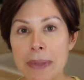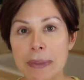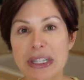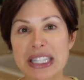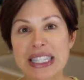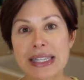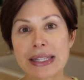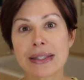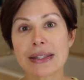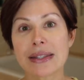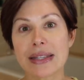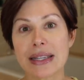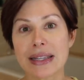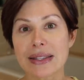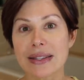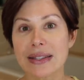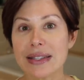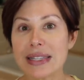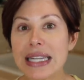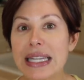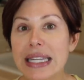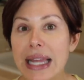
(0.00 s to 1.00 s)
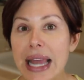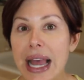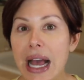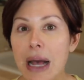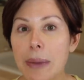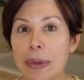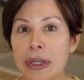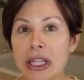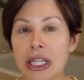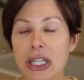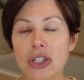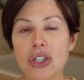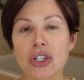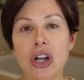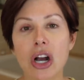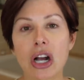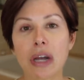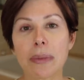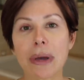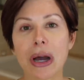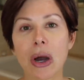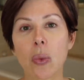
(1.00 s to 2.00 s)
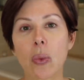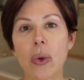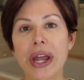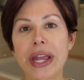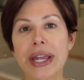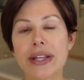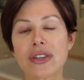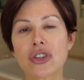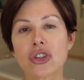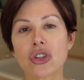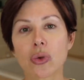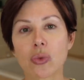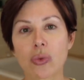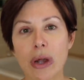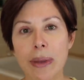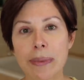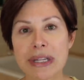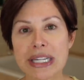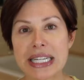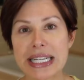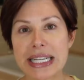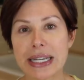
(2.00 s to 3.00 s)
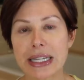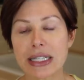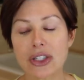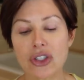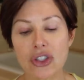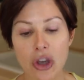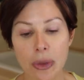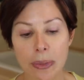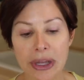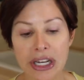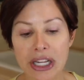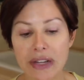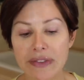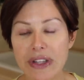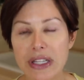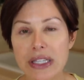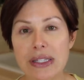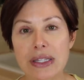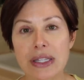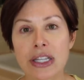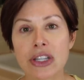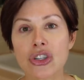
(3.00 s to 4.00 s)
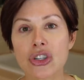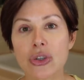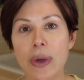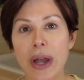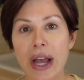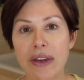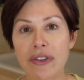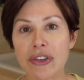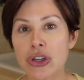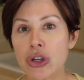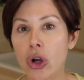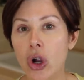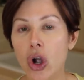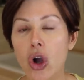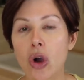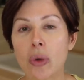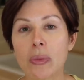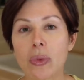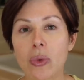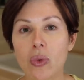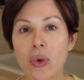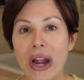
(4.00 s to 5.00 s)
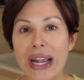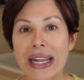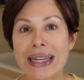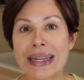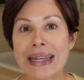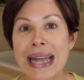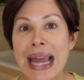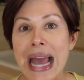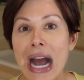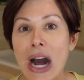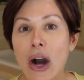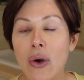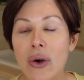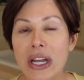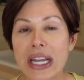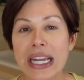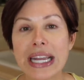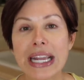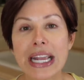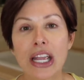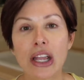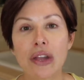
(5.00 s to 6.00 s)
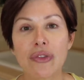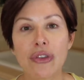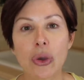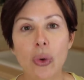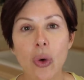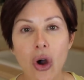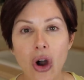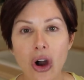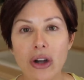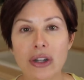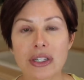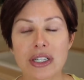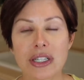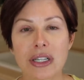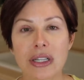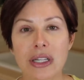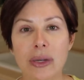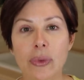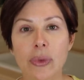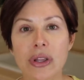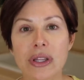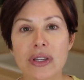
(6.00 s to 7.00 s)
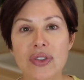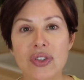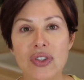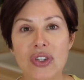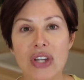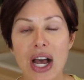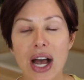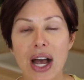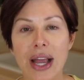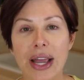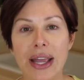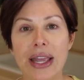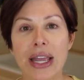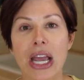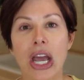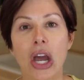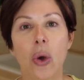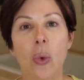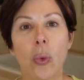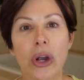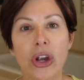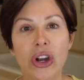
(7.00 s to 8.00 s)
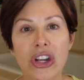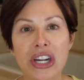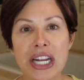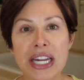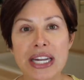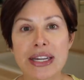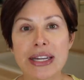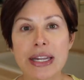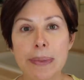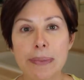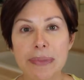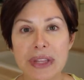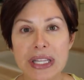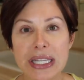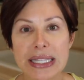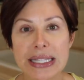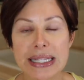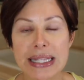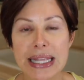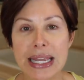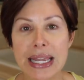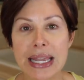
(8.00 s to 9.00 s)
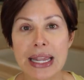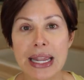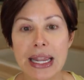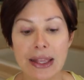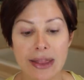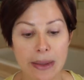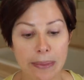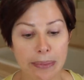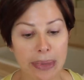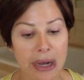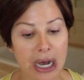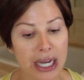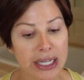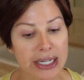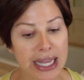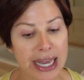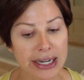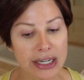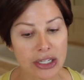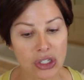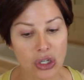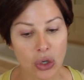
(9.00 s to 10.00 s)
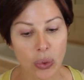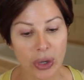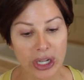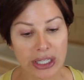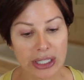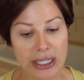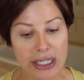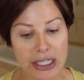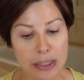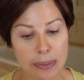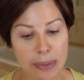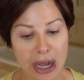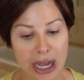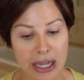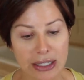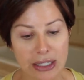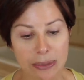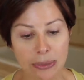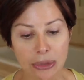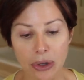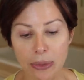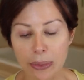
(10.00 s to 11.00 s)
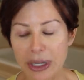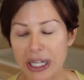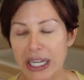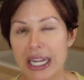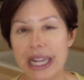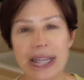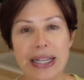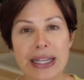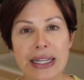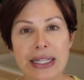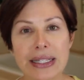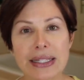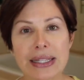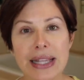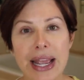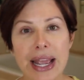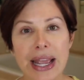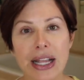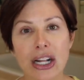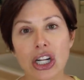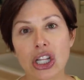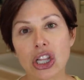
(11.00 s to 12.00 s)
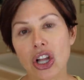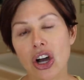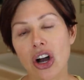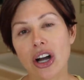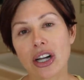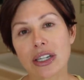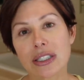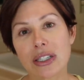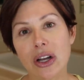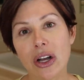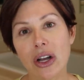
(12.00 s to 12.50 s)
But since this did happen, let's talk about ways to remedy it. So many of these things you have in your home right now. If you are dealing with a sty, we are gonna nip this thing in the bud and as quickly as possible. But it's a clogged